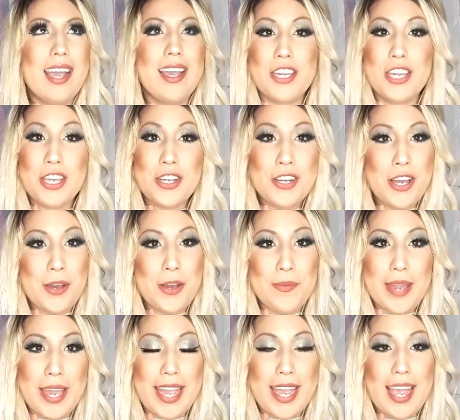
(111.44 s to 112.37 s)
You know
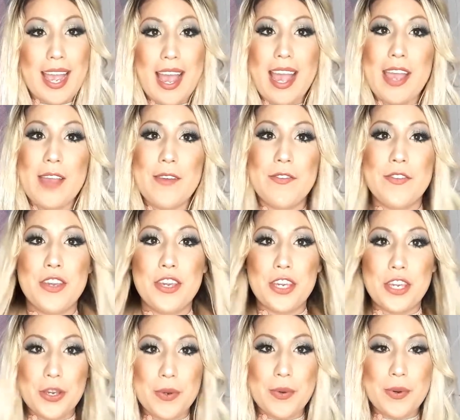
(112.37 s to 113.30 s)
me, if
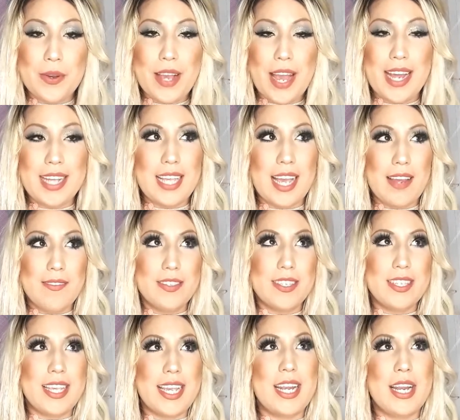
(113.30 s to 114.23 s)
you guys have
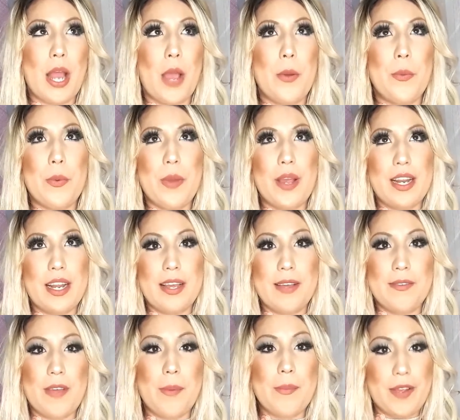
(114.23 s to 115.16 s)
seen one
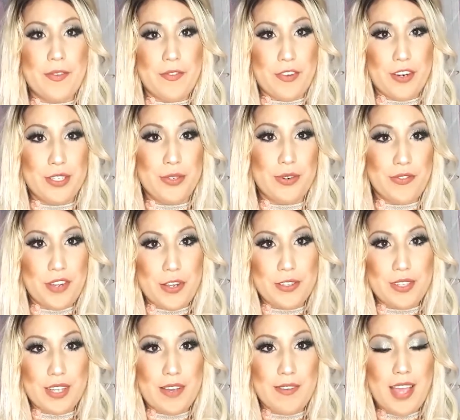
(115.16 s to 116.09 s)
of my first reviews
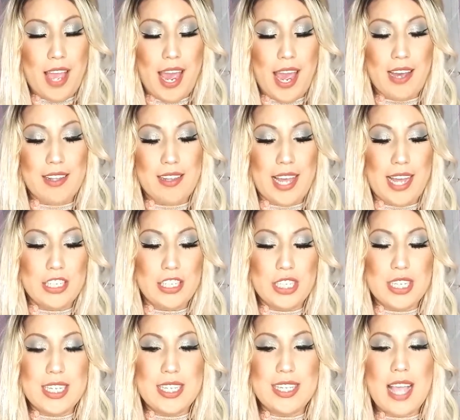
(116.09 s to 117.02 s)
of the
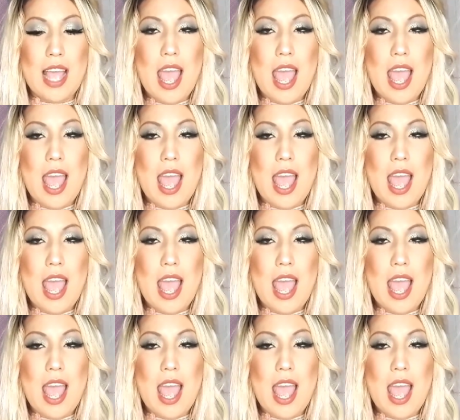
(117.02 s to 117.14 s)
eyelashes